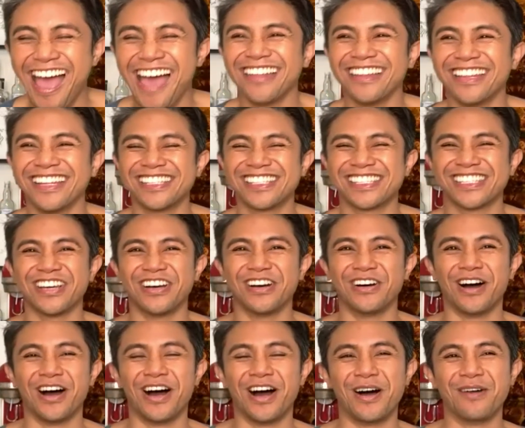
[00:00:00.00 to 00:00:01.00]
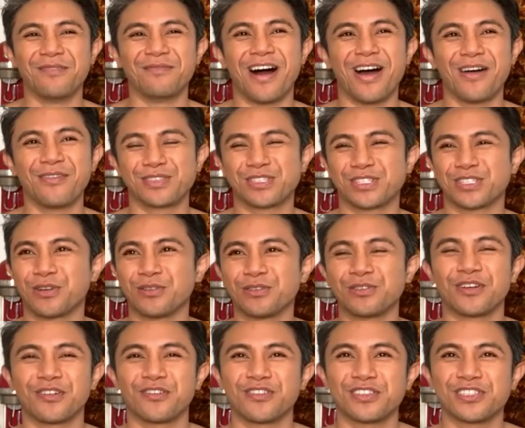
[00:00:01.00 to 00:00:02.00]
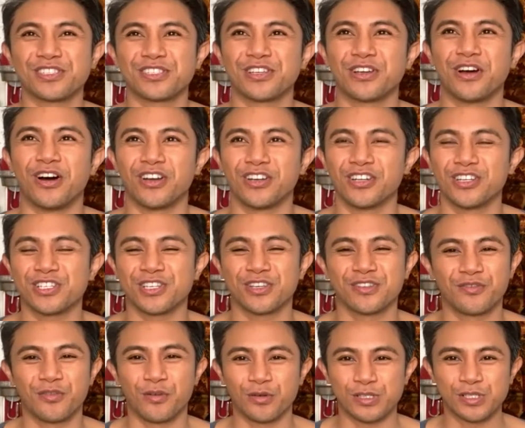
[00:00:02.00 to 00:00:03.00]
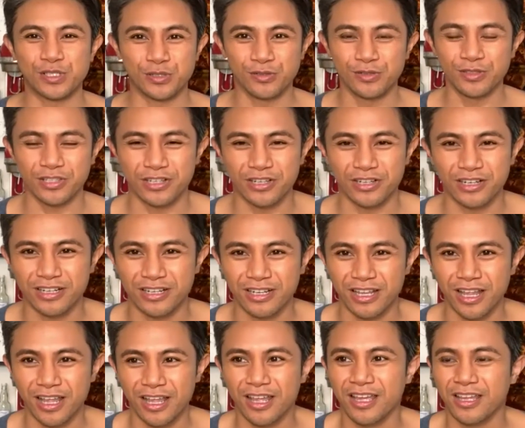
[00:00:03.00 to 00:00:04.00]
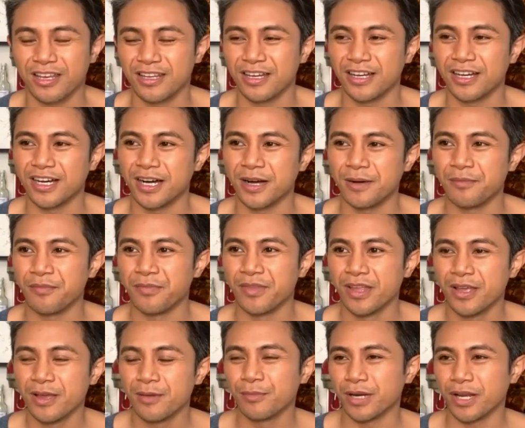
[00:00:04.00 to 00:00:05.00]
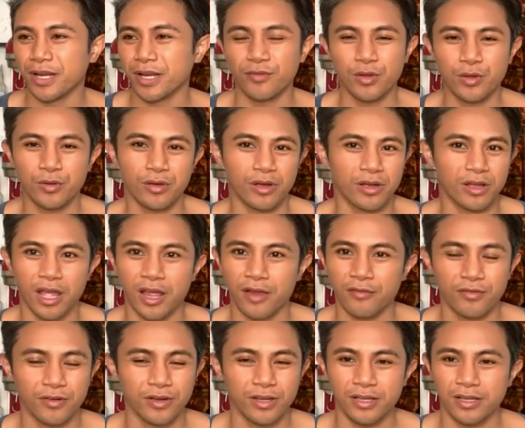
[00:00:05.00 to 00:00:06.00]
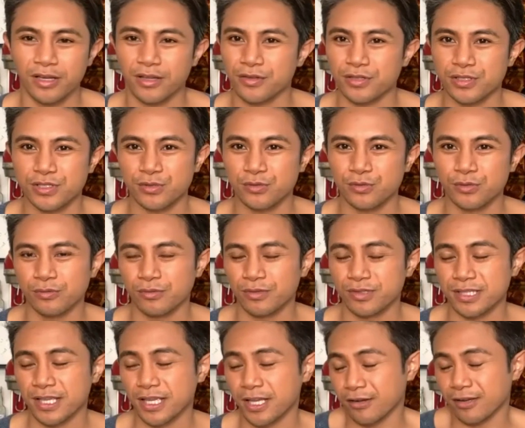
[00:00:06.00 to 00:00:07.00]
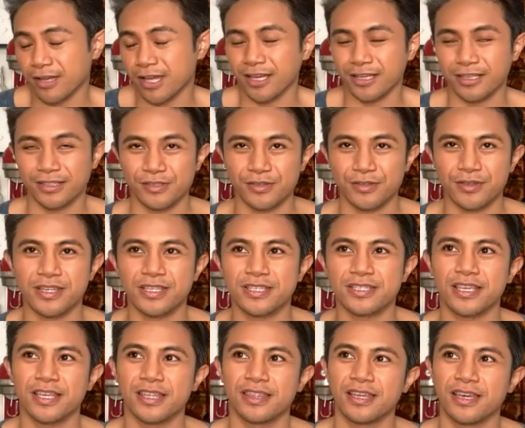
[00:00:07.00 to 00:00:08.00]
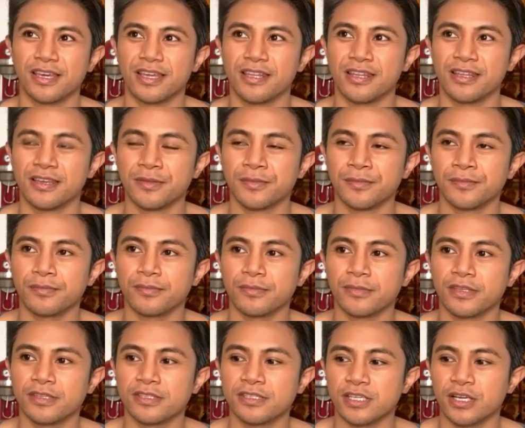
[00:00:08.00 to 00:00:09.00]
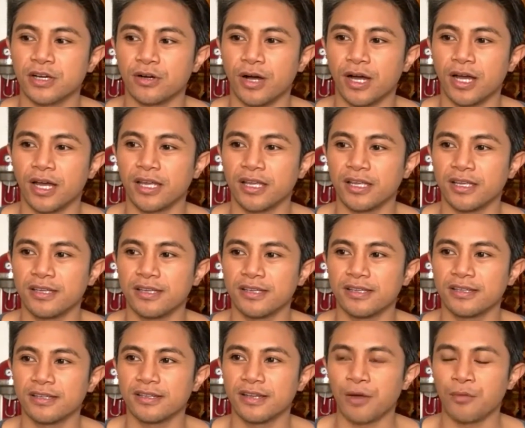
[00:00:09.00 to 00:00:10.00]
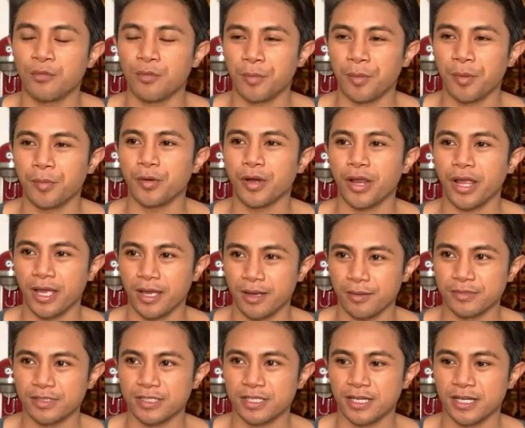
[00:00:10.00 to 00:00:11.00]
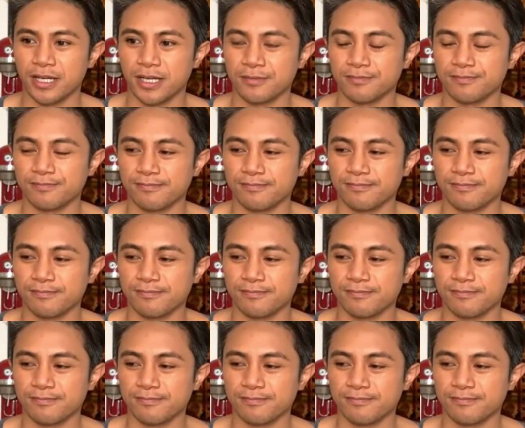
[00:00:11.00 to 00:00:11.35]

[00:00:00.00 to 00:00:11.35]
then, so I was so nervous to audition for Juilliard, and but every other school was like, okay, I can do this. And then, so I remember AMDA